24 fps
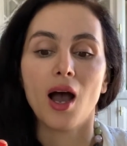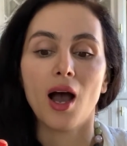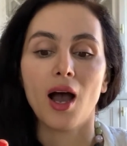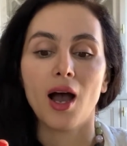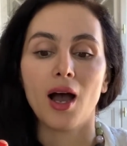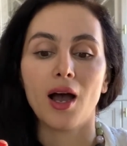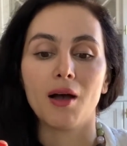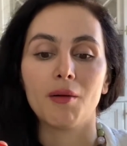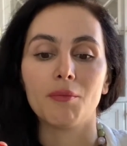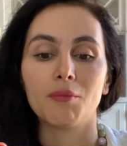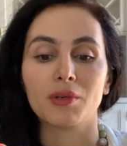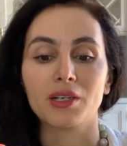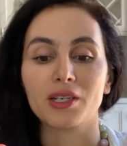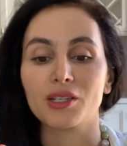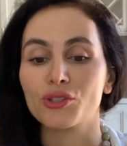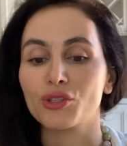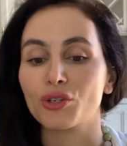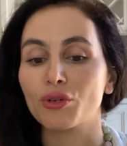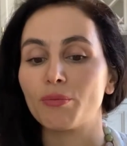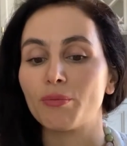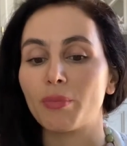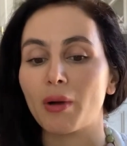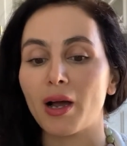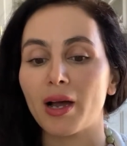Because
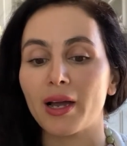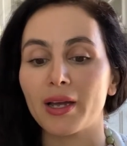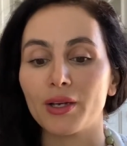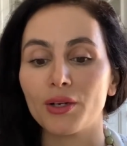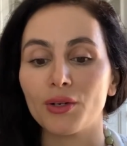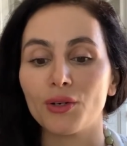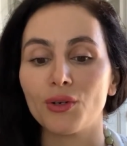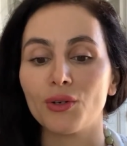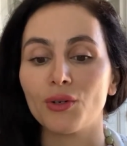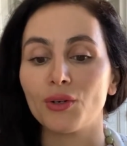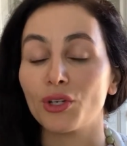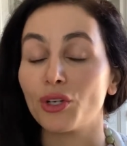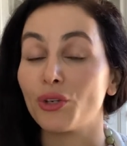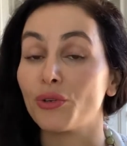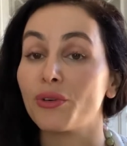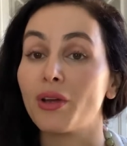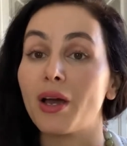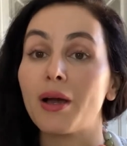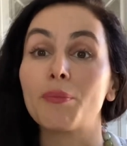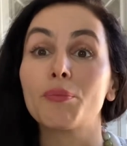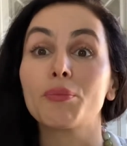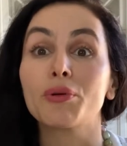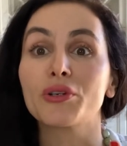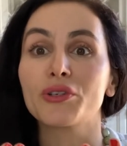your bile, you're
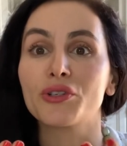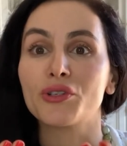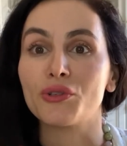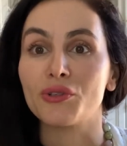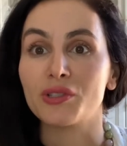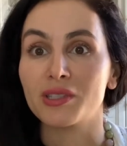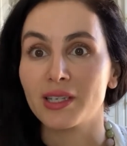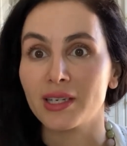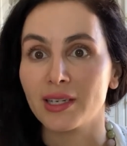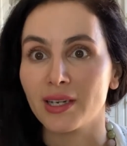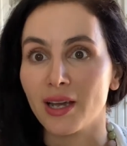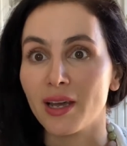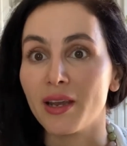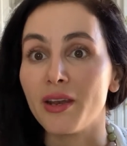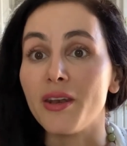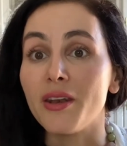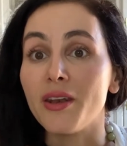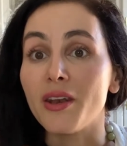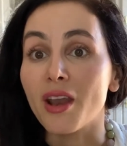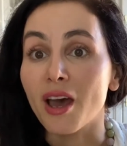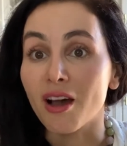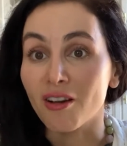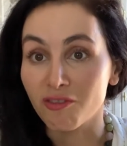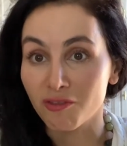not producing
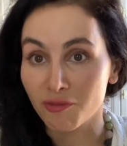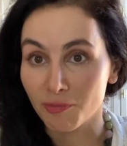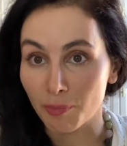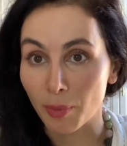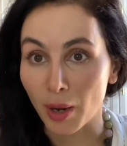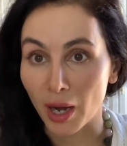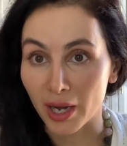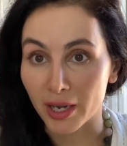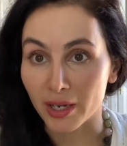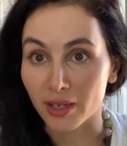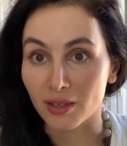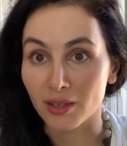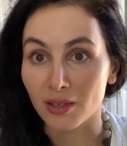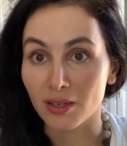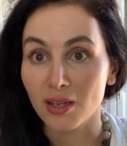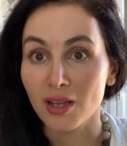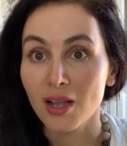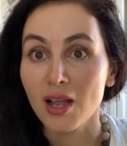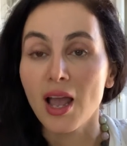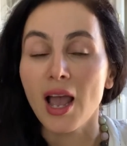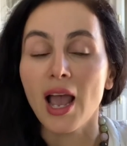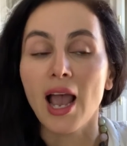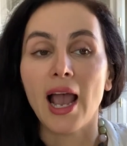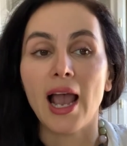enough bile.
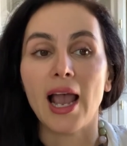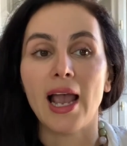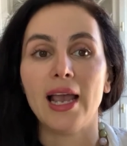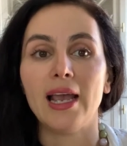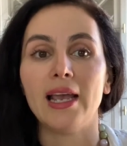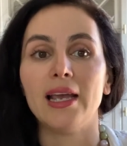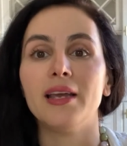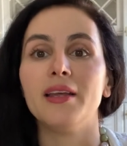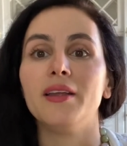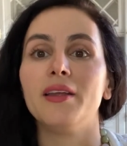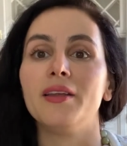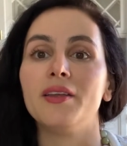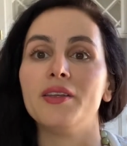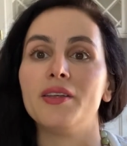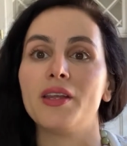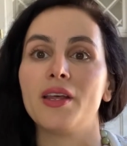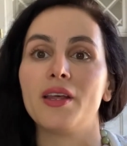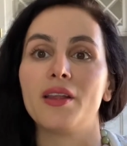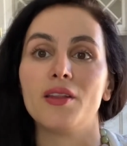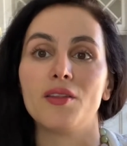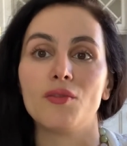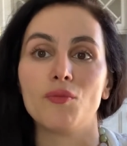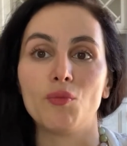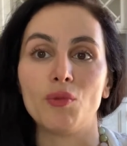And
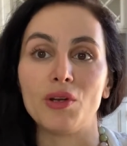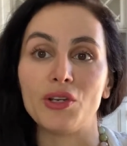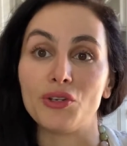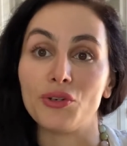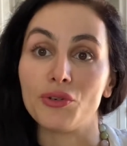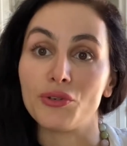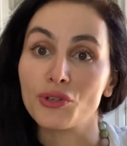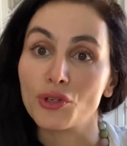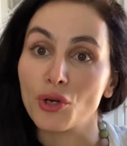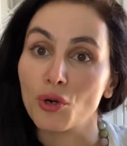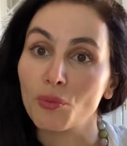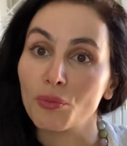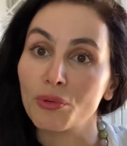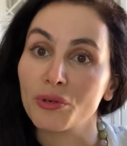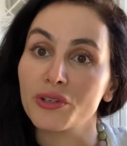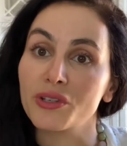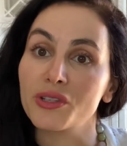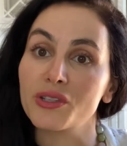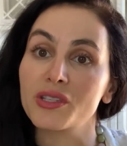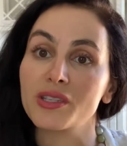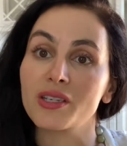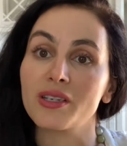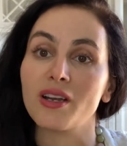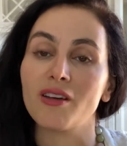when you don't
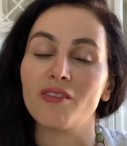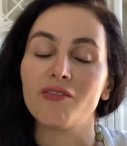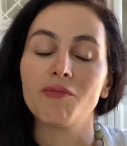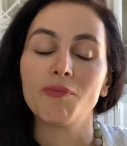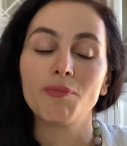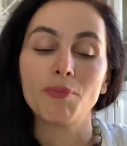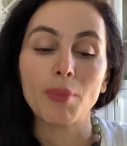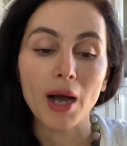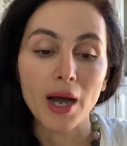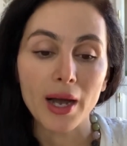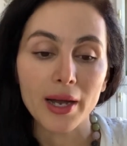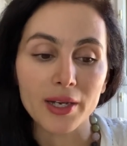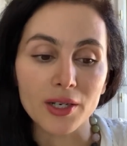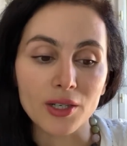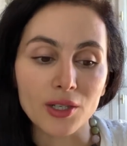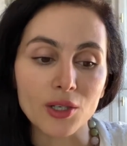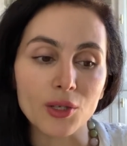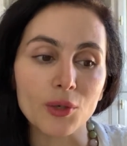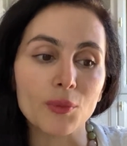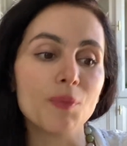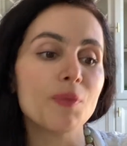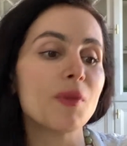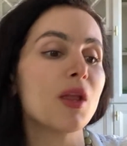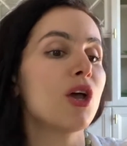produce enough
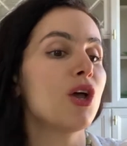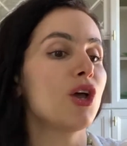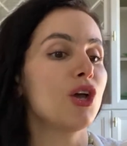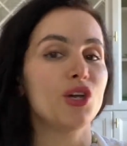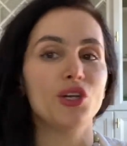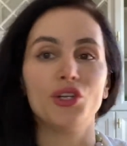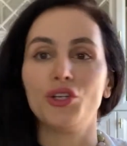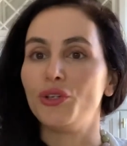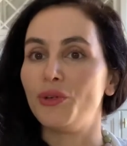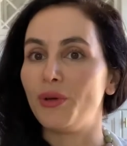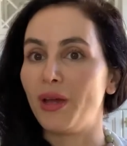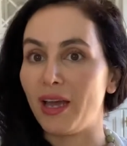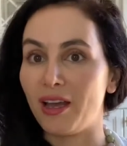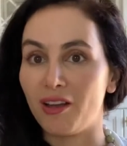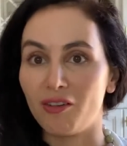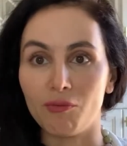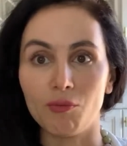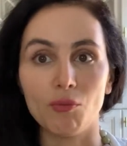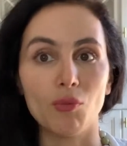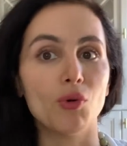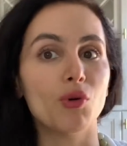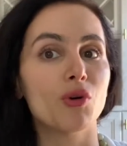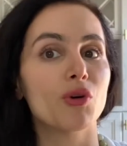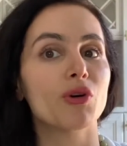bile, you have
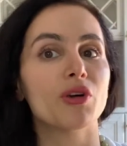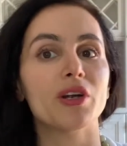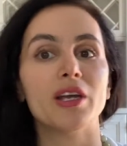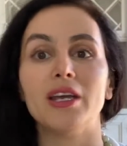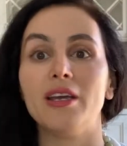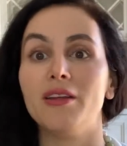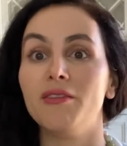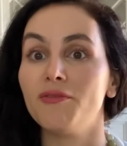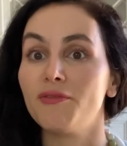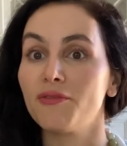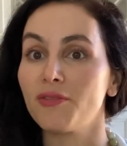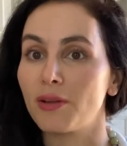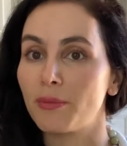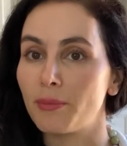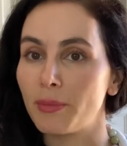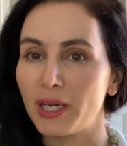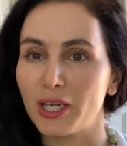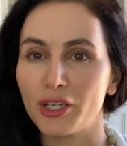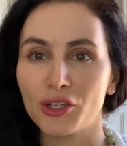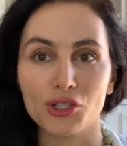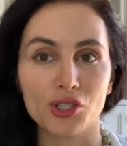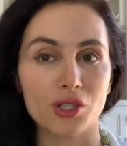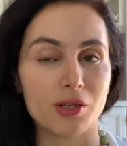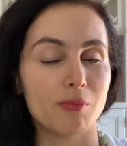more
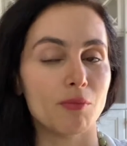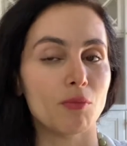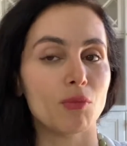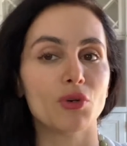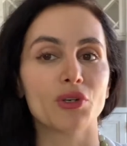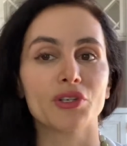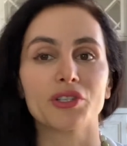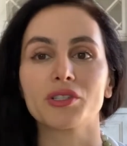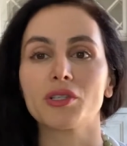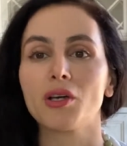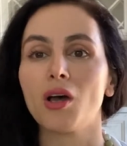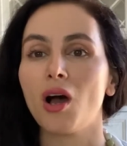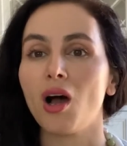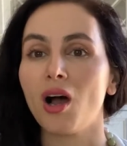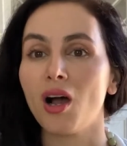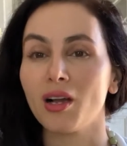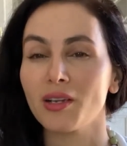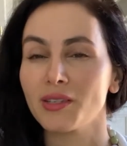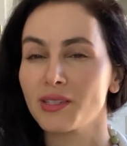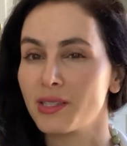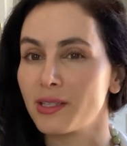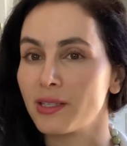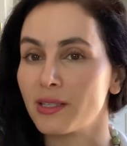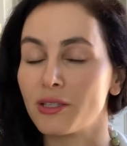inflammation, more
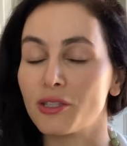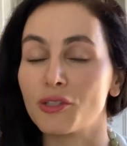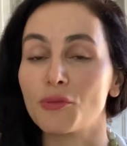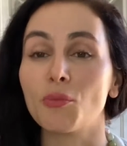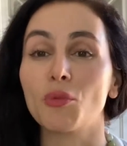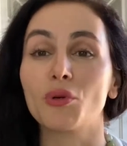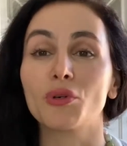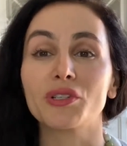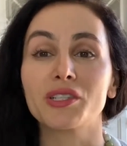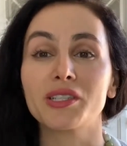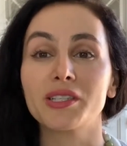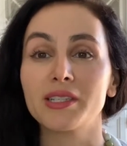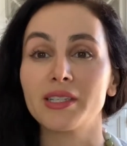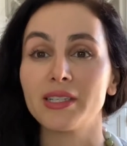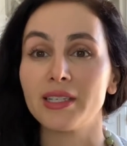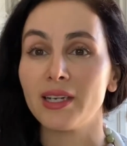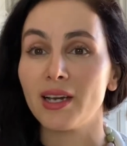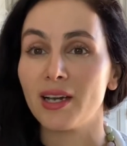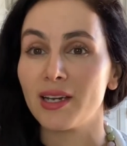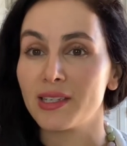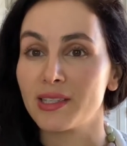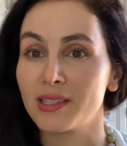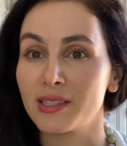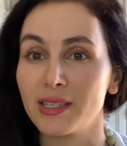toxins, more
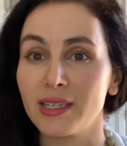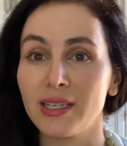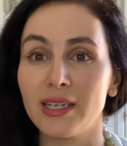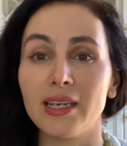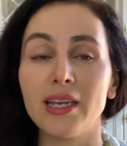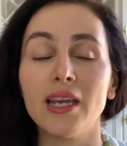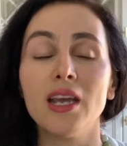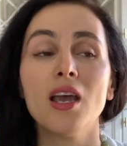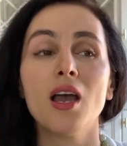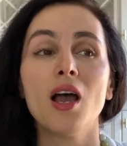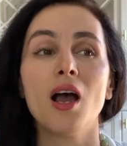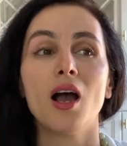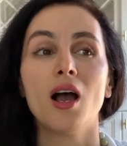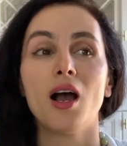CIC,